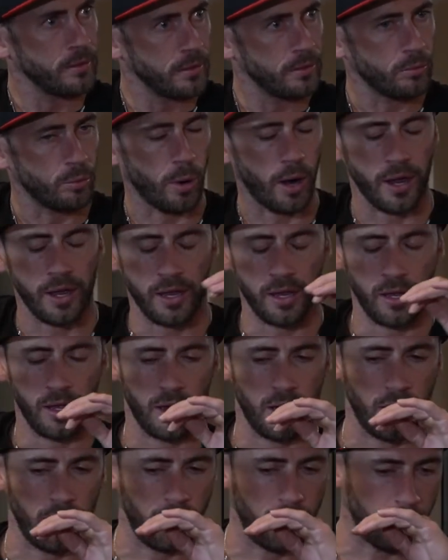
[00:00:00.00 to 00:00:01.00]
Right.
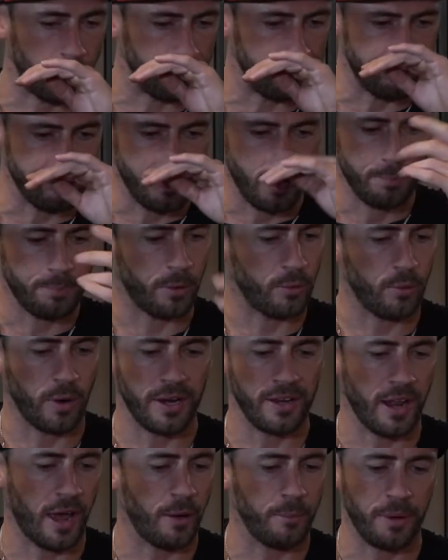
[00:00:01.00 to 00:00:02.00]
But
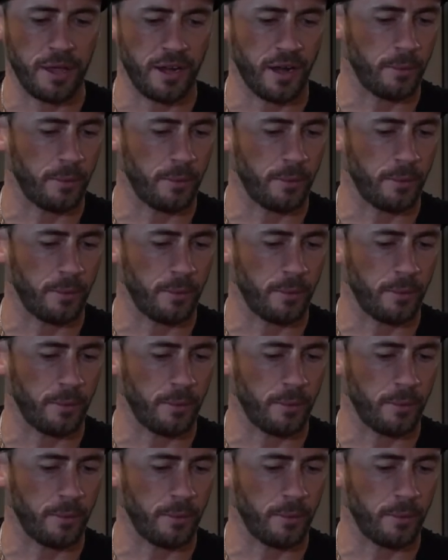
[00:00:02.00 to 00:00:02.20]
right now, man,